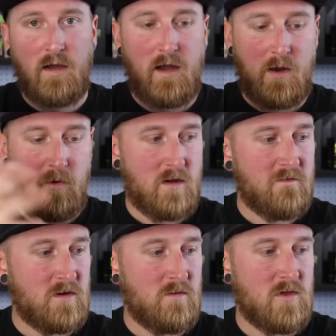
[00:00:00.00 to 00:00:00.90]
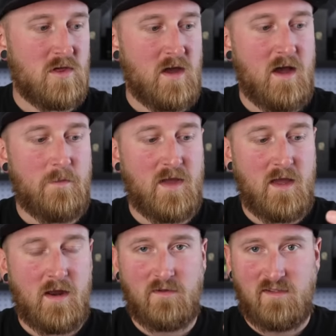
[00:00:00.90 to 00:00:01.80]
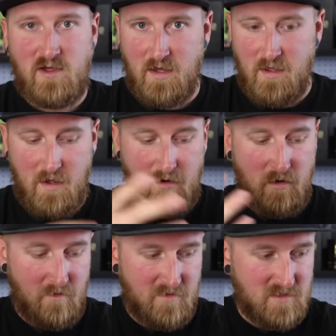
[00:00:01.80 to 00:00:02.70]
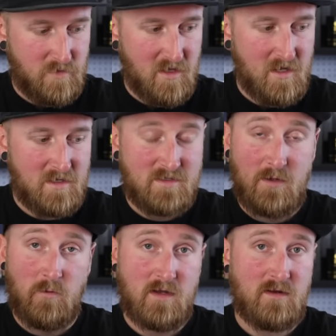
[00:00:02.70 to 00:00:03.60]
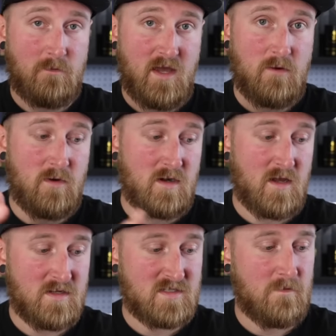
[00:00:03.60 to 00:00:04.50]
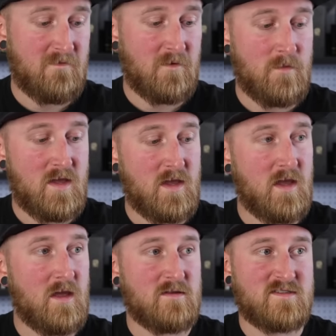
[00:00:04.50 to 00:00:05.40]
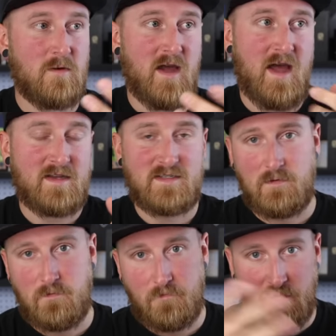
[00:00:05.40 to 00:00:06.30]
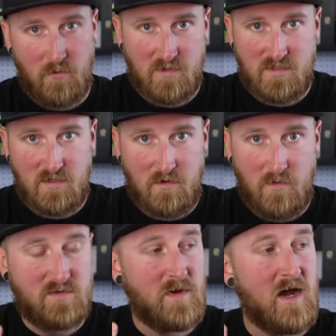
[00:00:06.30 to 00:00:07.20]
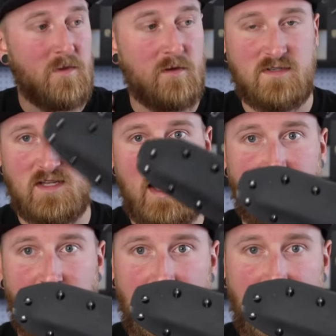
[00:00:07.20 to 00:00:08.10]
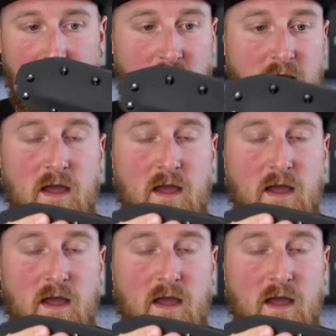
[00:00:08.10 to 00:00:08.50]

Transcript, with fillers: I went over to his shop, and I was checking out all of his blades. He wanted to make one custom for me, so I asked him, "What's your most popular design right now?"